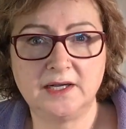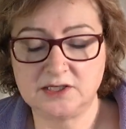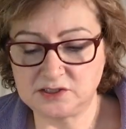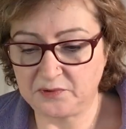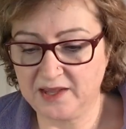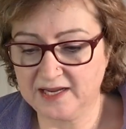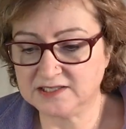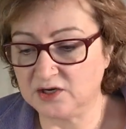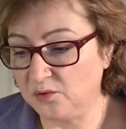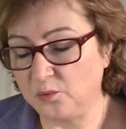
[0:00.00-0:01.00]
so that
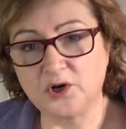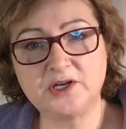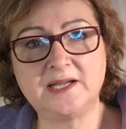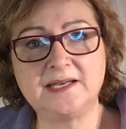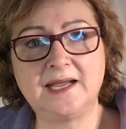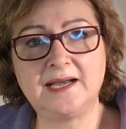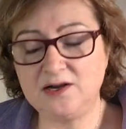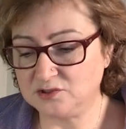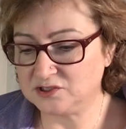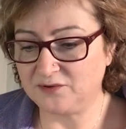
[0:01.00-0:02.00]
you know word can get
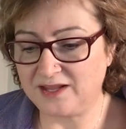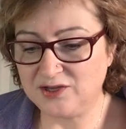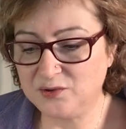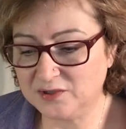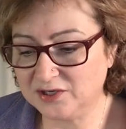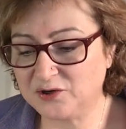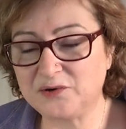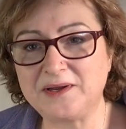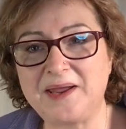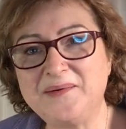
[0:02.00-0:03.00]
out, so that you could
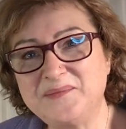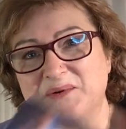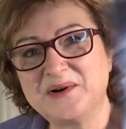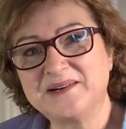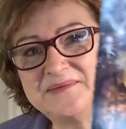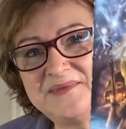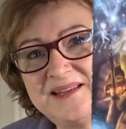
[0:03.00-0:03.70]
create more.